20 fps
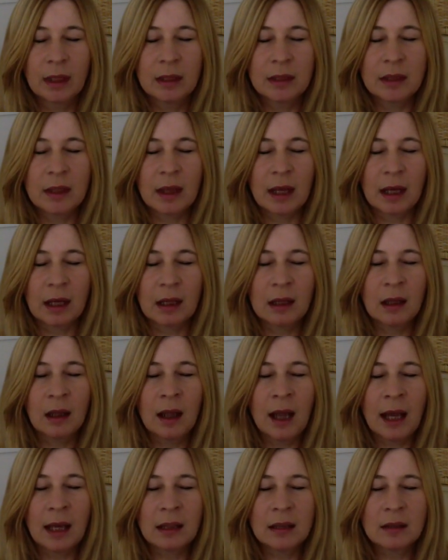to that
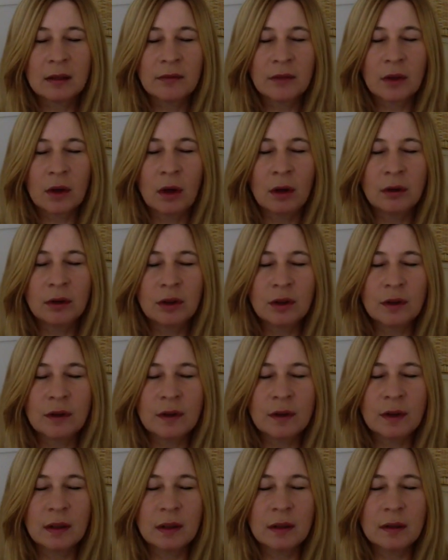collective
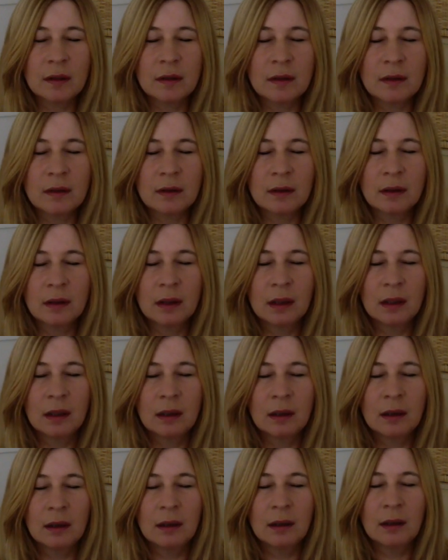consciousness,
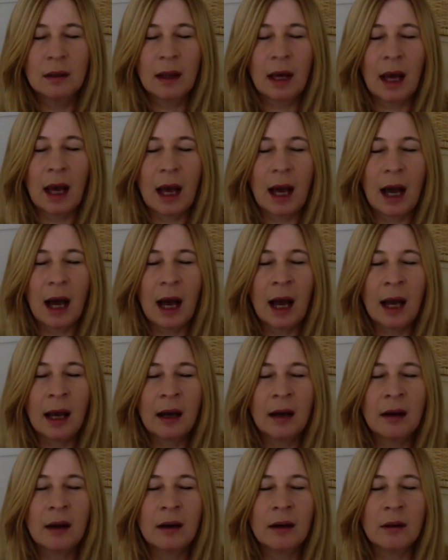that
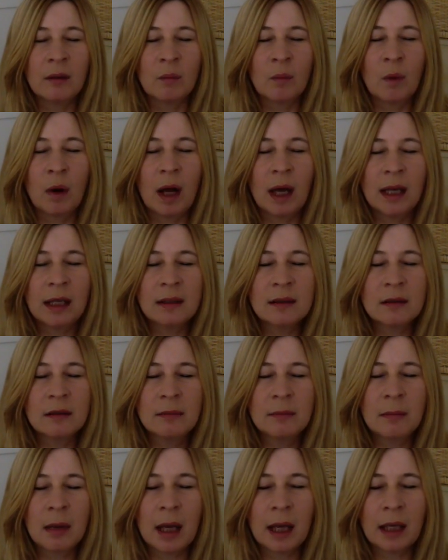higher and wiser
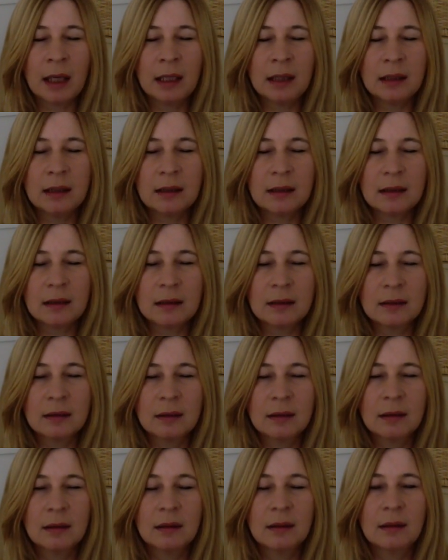mind
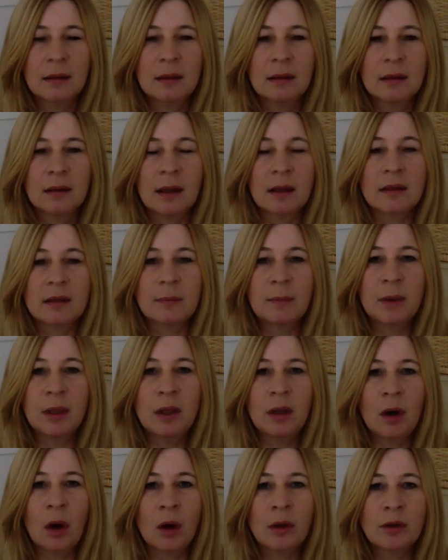that's
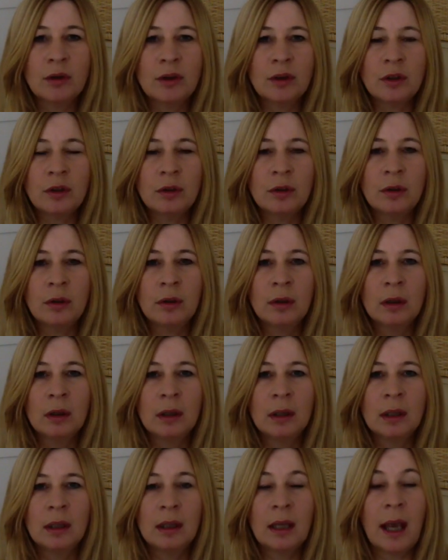beyond you
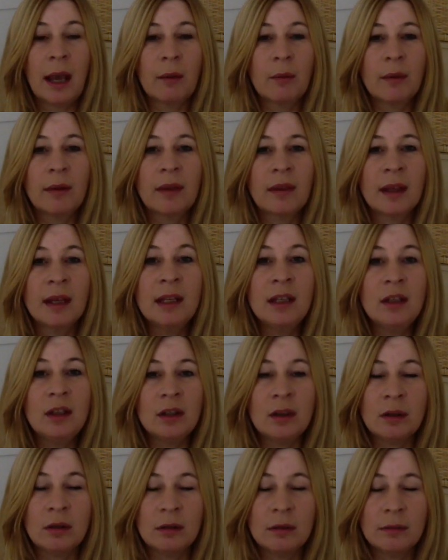yet within
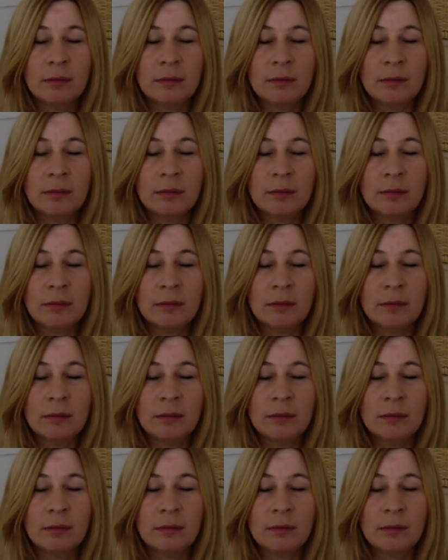you,